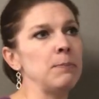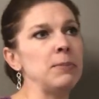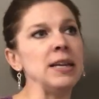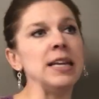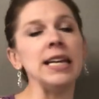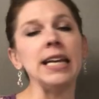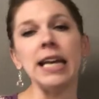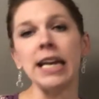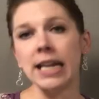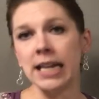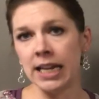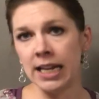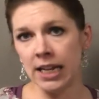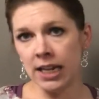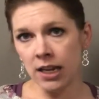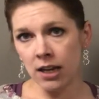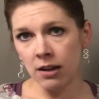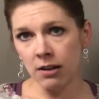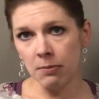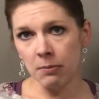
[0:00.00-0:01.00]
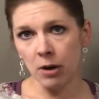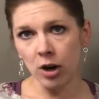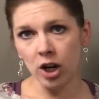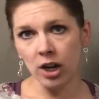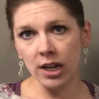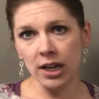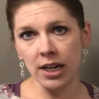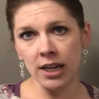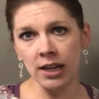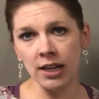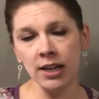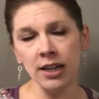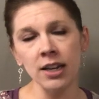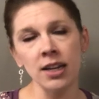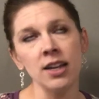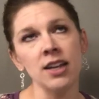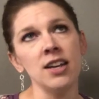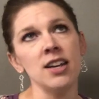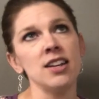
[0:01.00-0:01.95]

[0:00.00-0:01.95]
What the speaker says: beginning marketing.